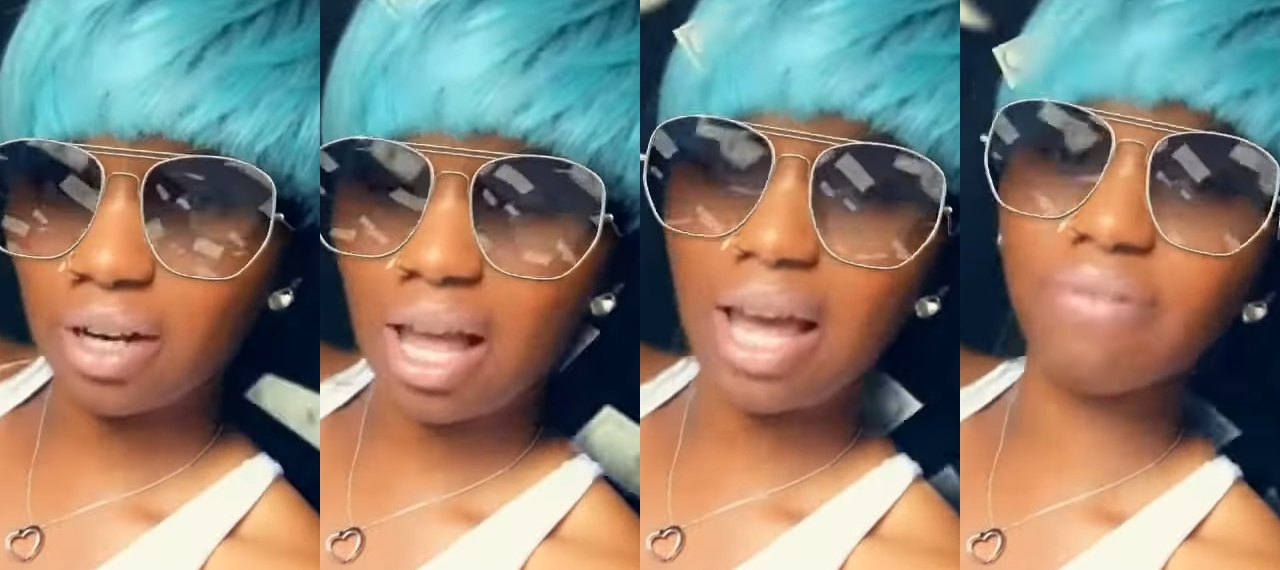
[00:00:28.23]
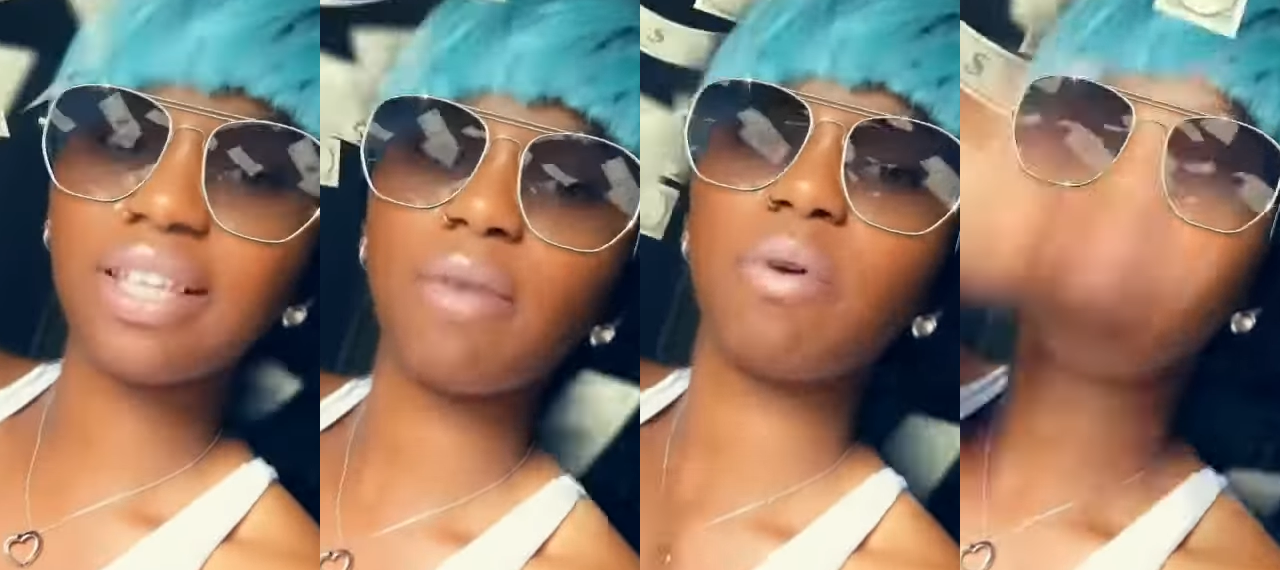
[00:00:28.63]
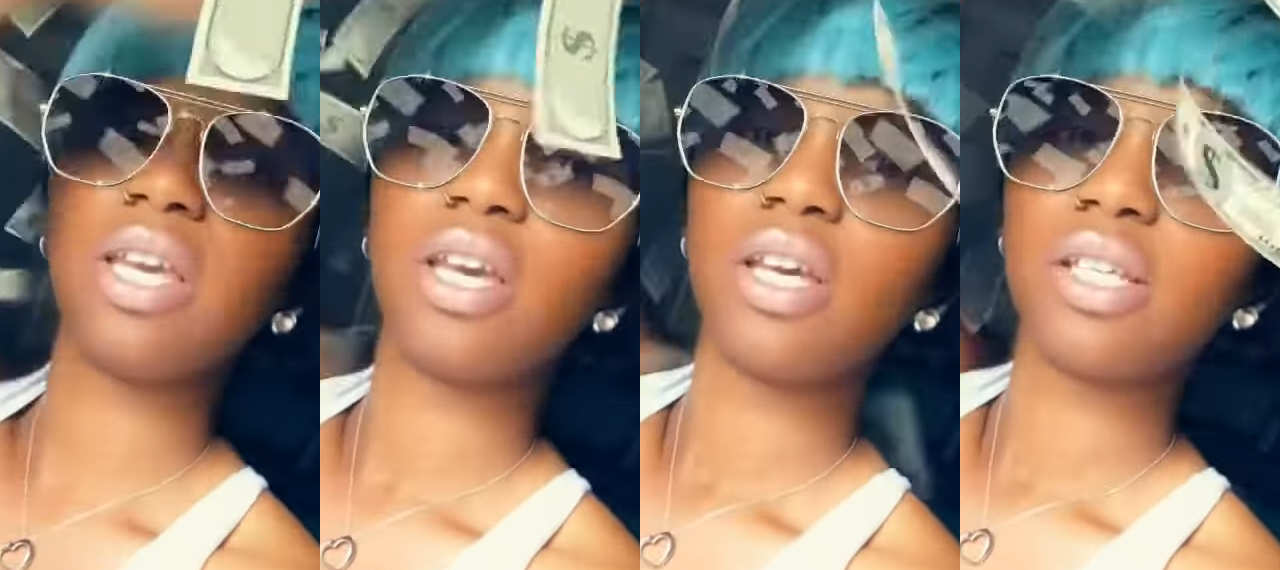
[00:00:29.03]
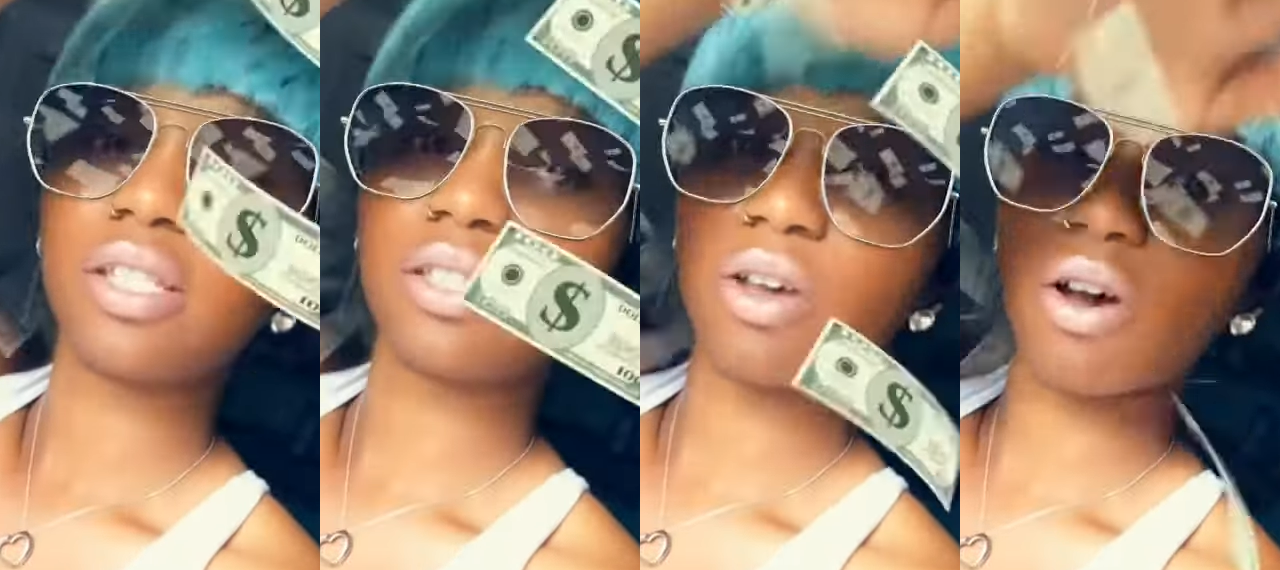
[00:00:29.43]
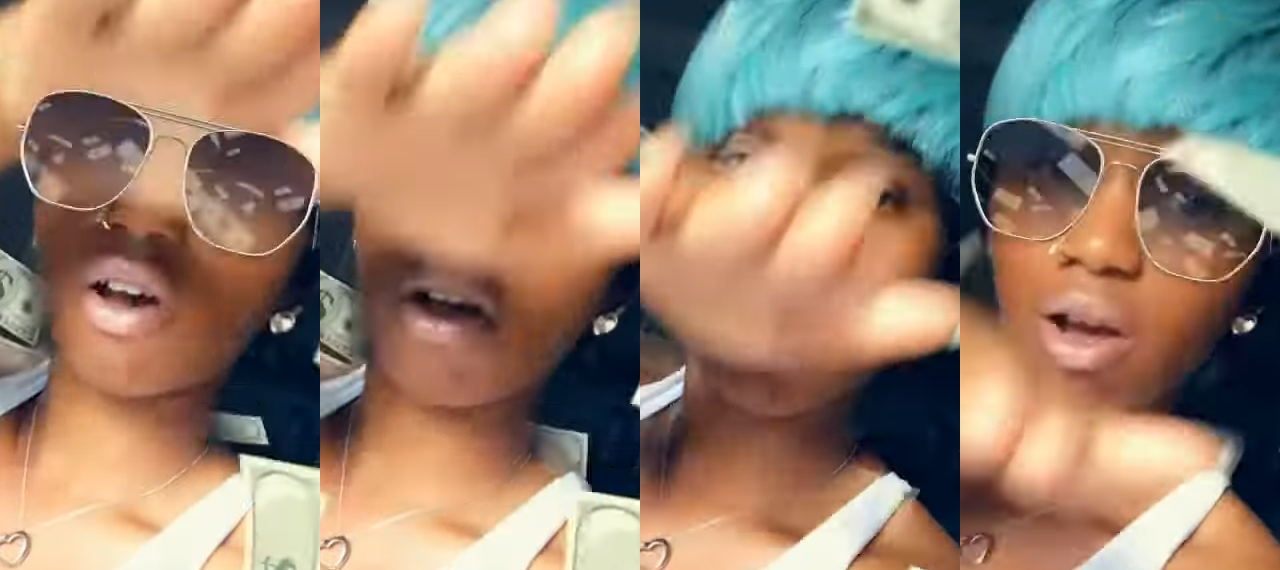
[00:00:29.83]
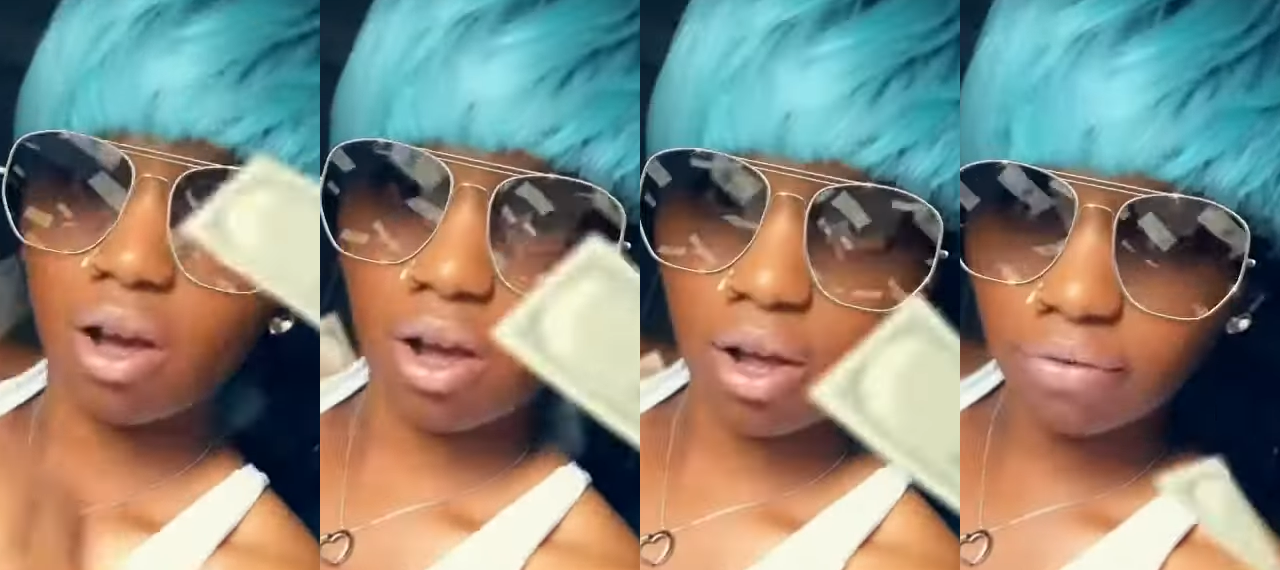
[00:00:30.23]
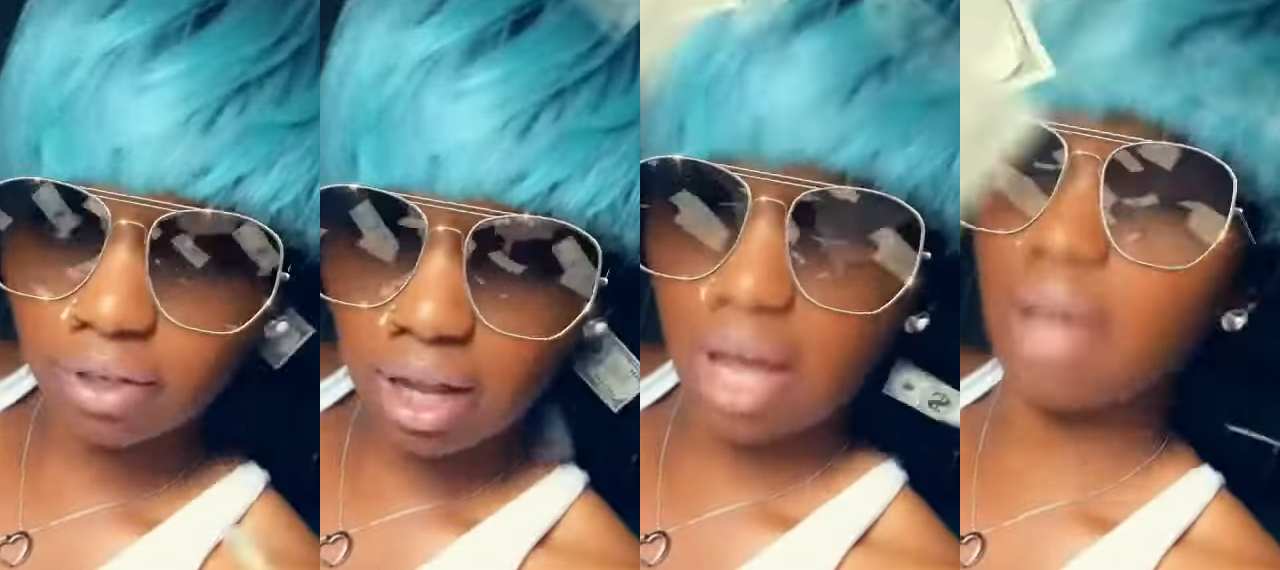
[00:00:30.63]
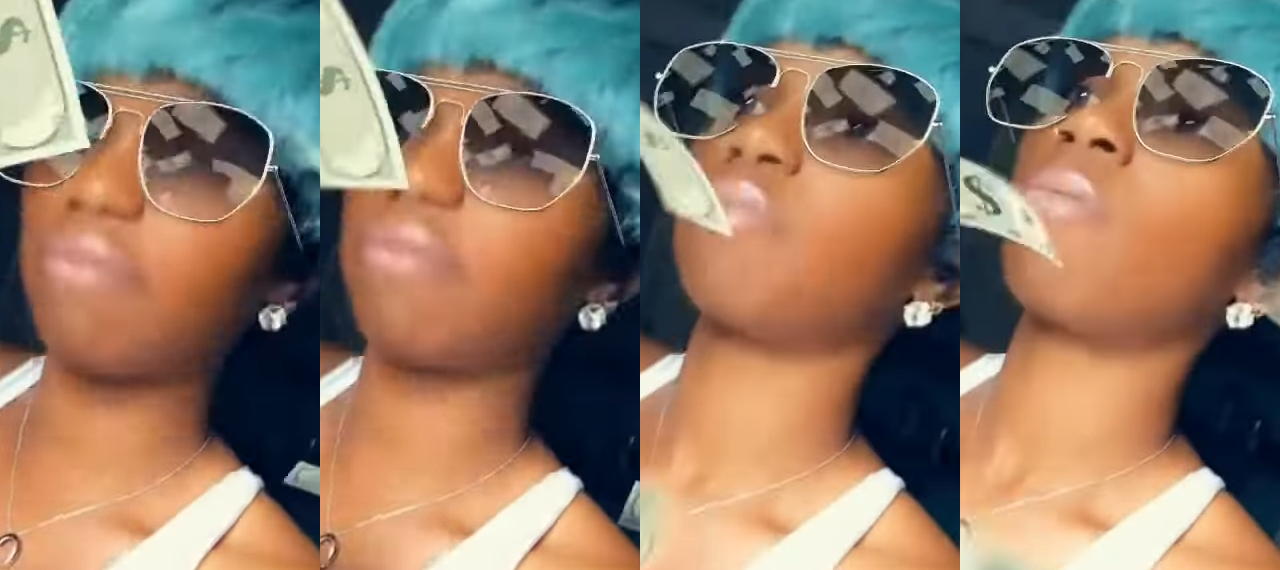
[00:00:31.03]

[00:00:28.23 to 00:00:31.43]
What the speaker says: life. Say it with me. Soft life.